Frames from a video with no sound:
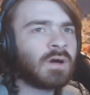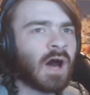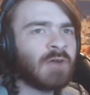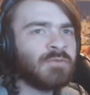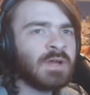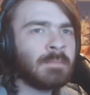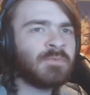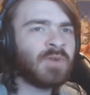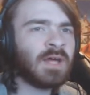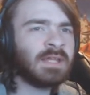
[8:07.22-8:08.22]
I think I
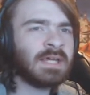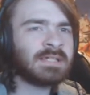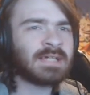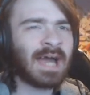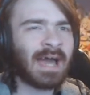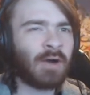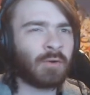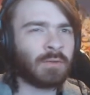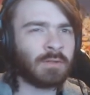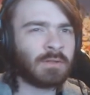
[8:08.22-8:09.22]
prefer Leer to
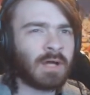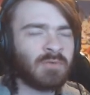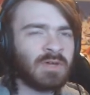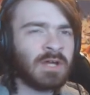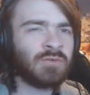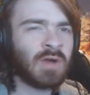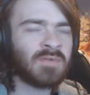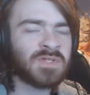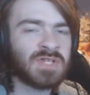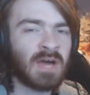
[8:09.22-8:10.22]
Howl. I think I'd
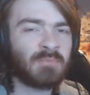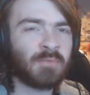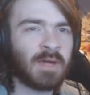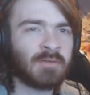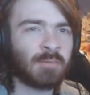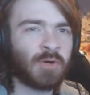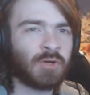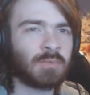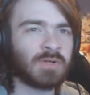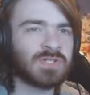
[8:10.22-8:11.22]
rather set up for my other
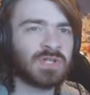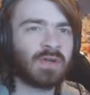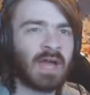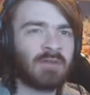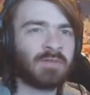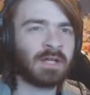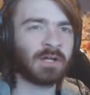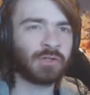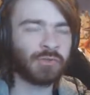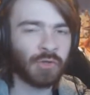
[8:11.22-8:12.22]
Pokemon, considering I have, like, a
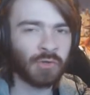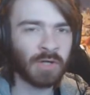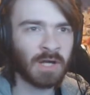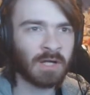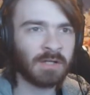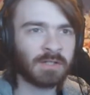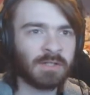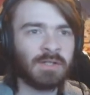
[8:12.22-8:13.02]
Croagunk.